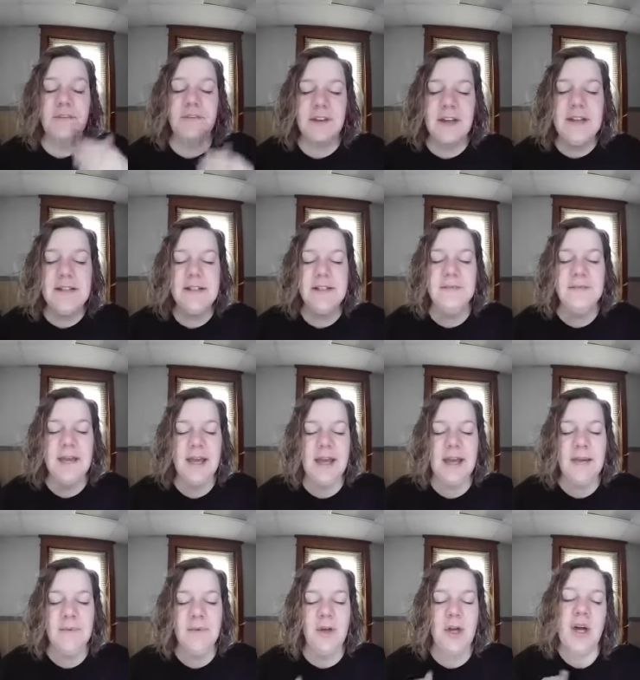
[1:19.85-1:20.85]
Phantom
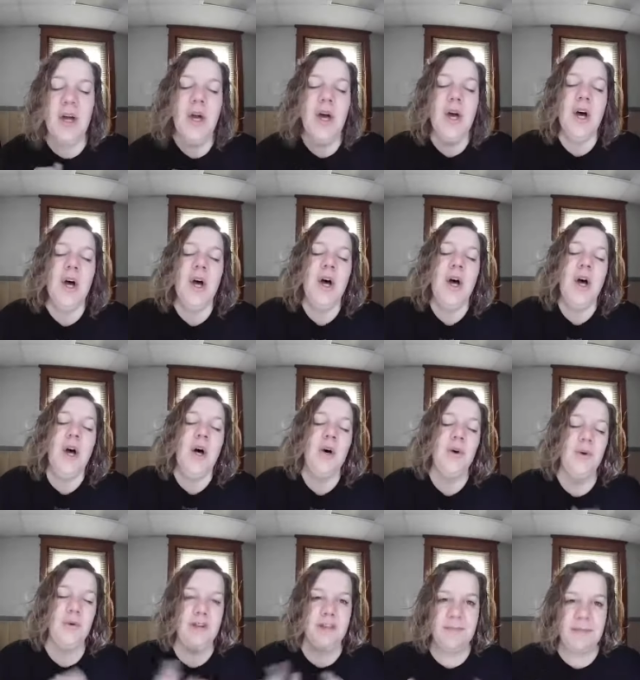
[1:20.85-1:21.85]
game
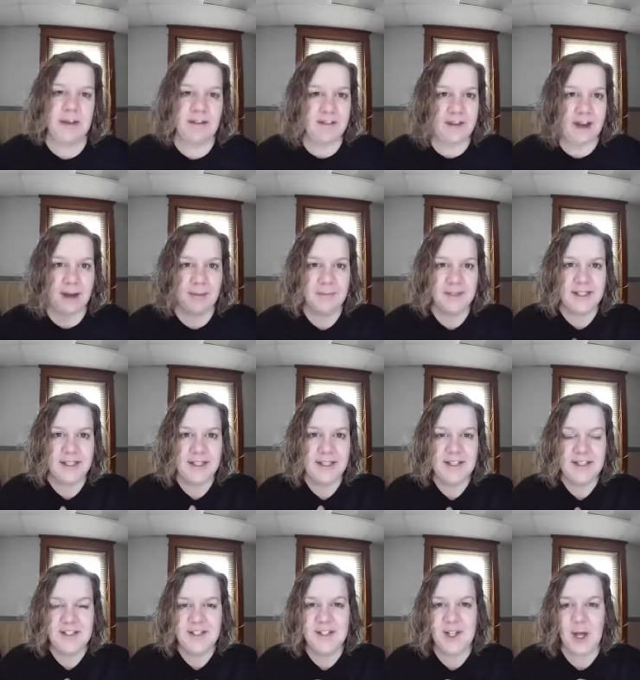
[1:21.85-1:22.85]
with my family.
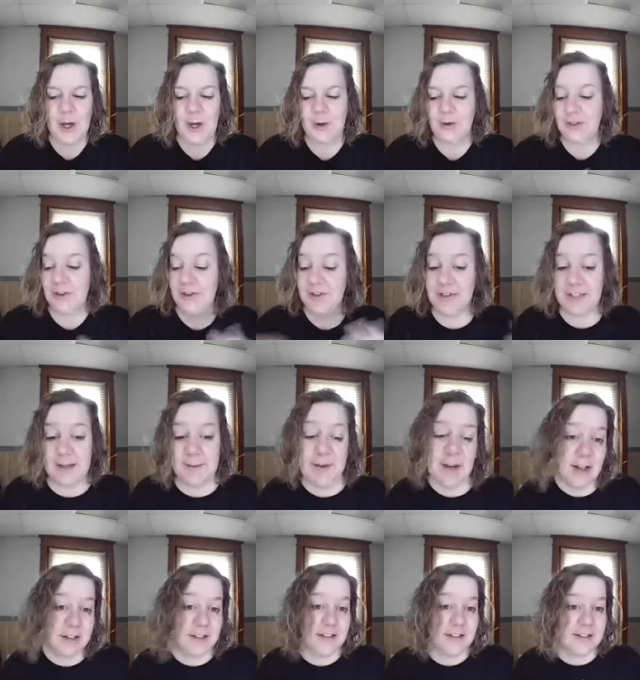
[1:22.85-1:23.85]
So they're the same
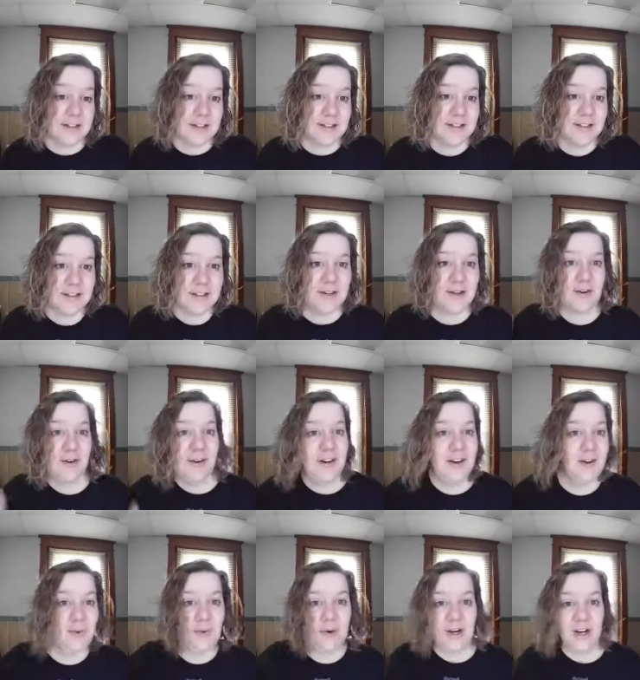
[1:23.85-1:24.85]
colors. So
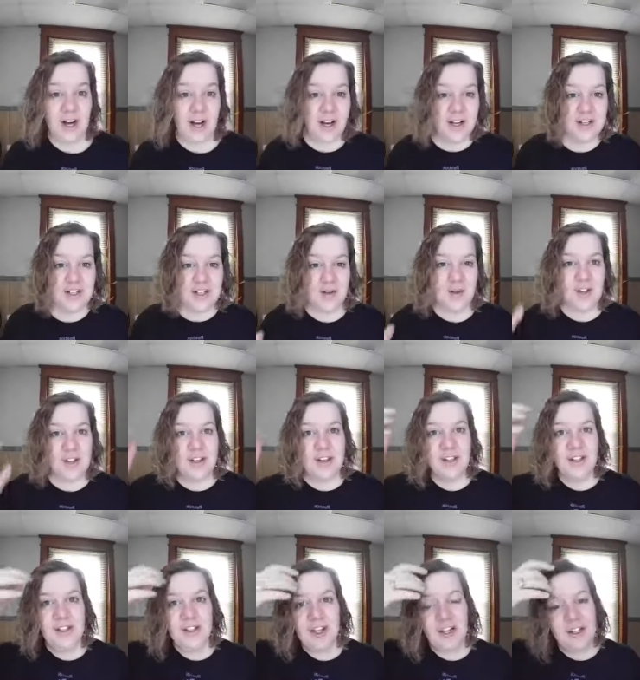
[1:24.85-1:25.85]
we're going to do a
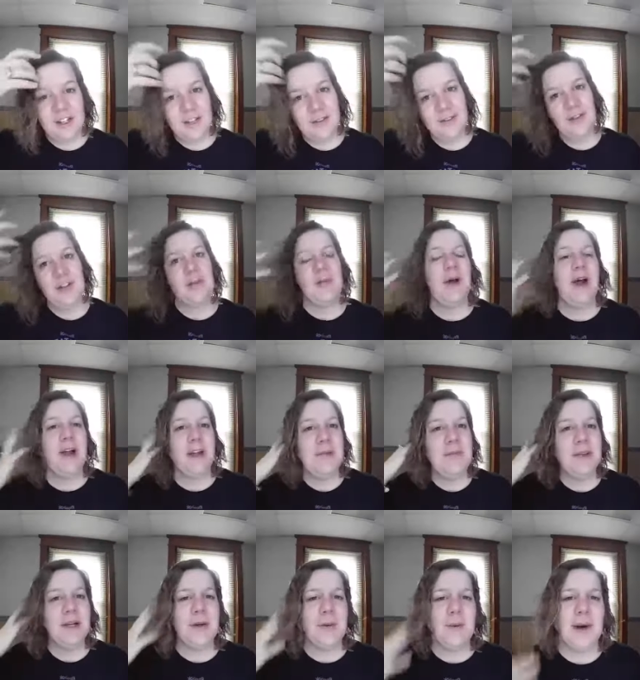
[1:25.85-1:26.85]
little look. They're probably going
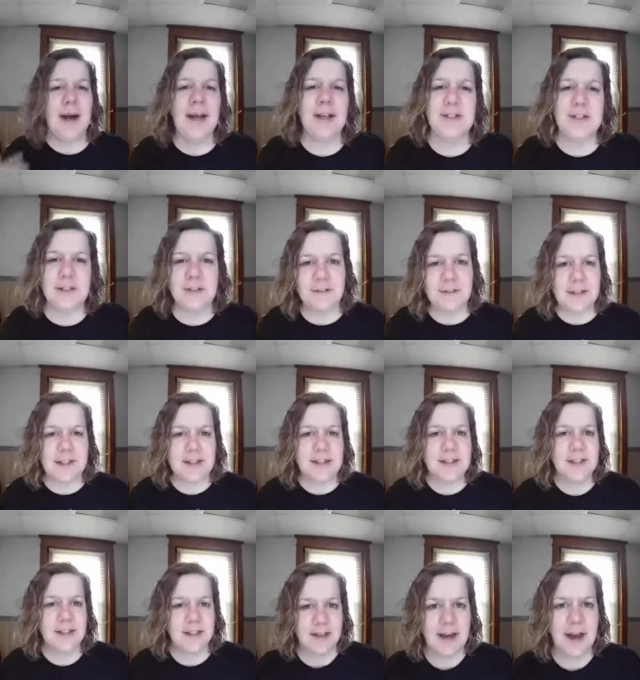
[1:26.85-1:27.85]
to be like, why is your face
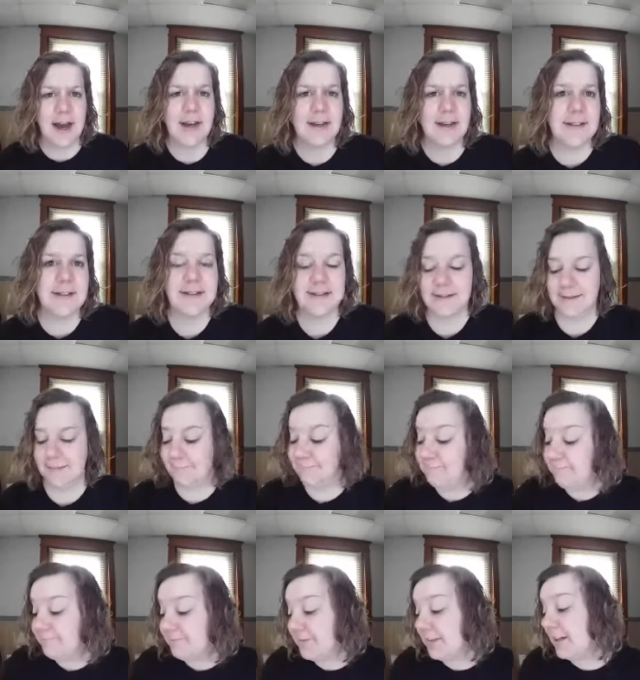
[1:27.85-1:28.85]
to the nines?
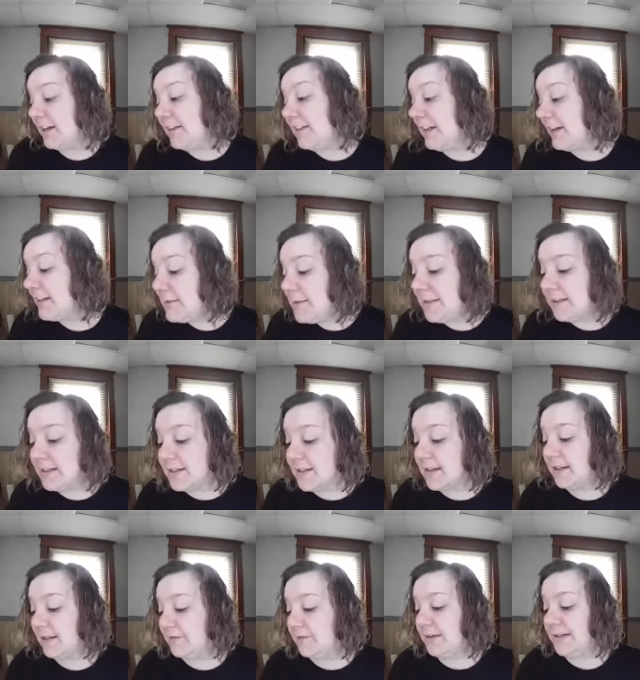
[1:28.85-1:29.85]
That's because
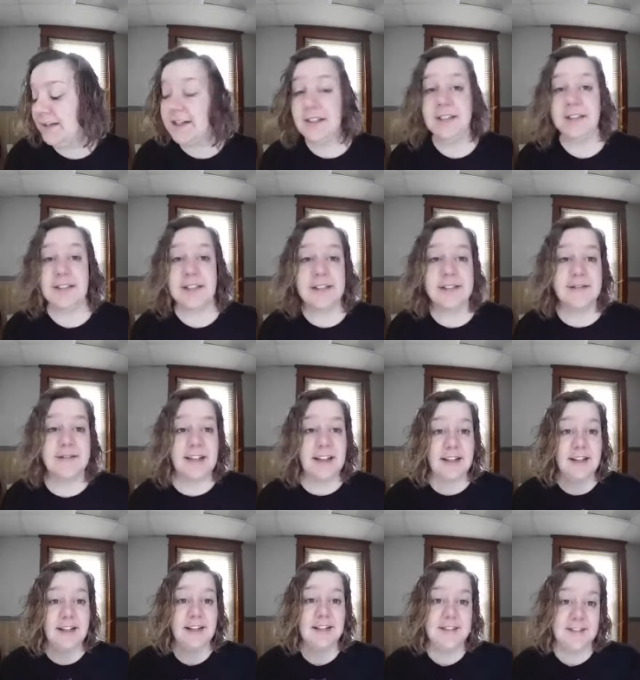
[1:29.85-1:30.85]
I love my girls
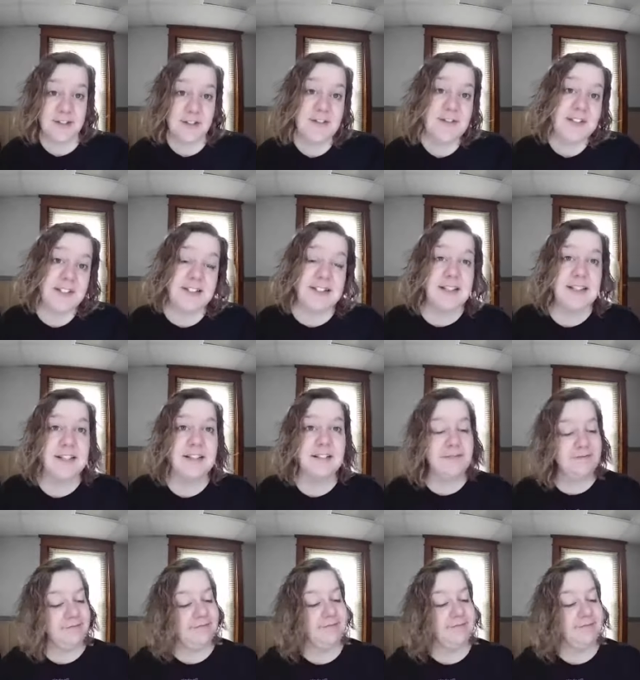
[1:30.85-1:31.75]
and they deserve to see it.